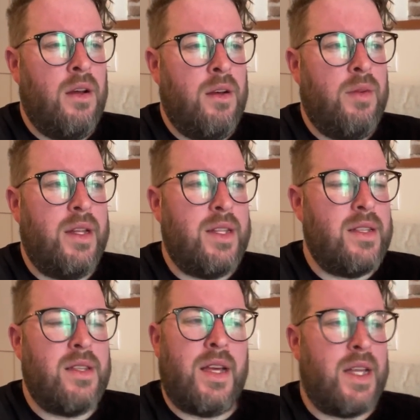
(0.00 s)
well, this is
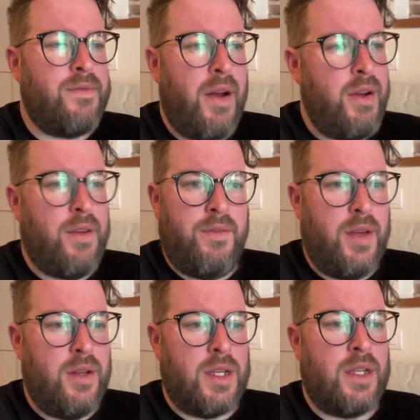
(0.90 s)
the thing, it's very
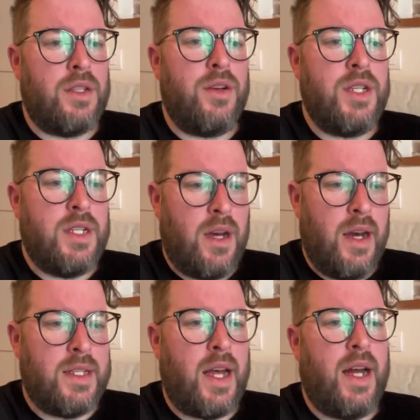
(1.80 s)
confusing. So she
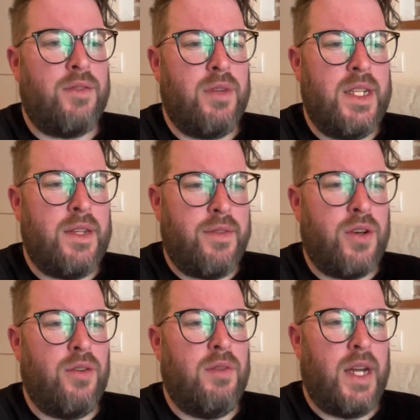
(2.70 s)
dies, they had a really
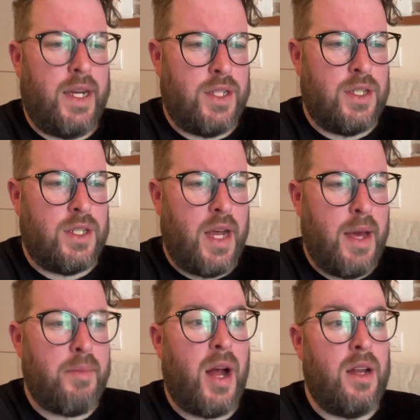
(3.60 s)
difficult
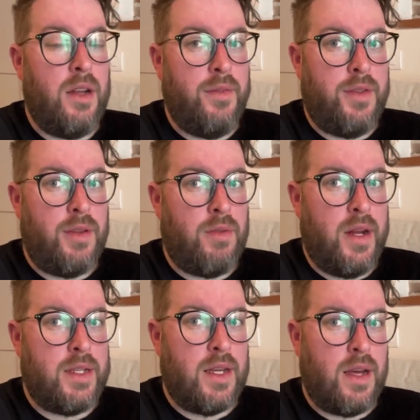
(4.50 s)
relationship. I loved the
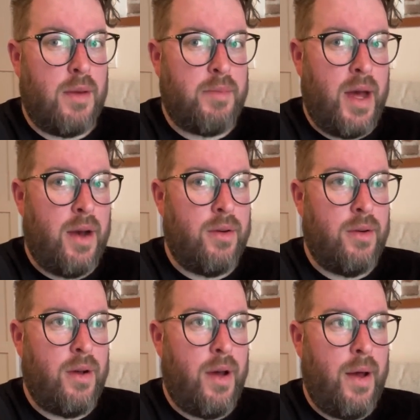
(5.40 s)
writing about
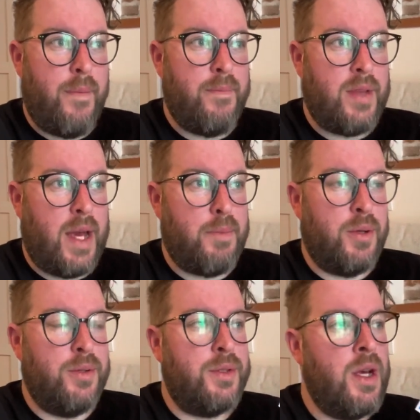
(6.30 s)

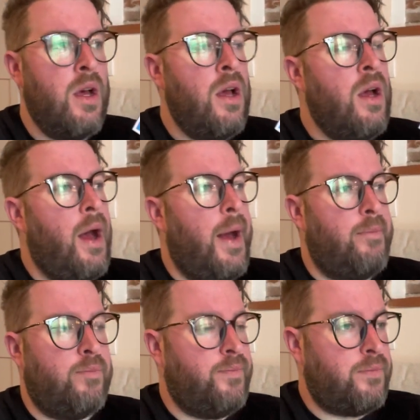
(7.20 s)
Naples.
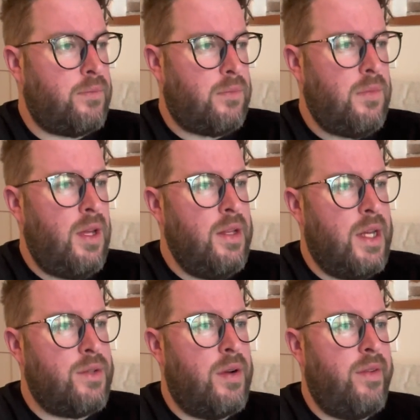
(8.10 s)

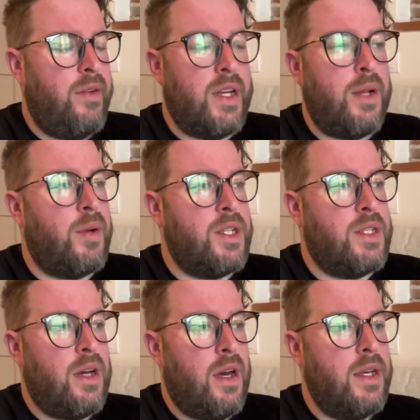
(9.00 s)
That's really weird. Anyway, she
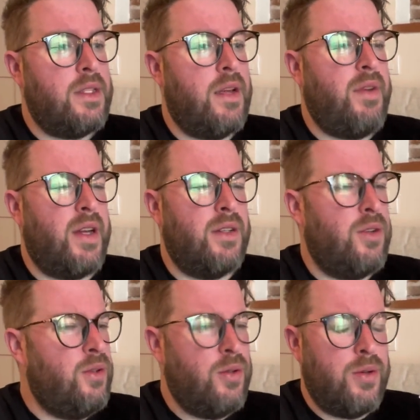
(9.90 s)
dies, they've had an
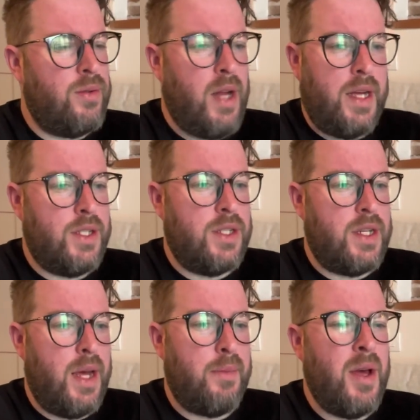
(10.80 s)
awkward
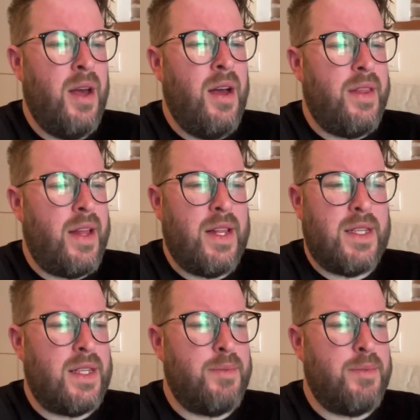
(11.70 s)
relationship. Then there's this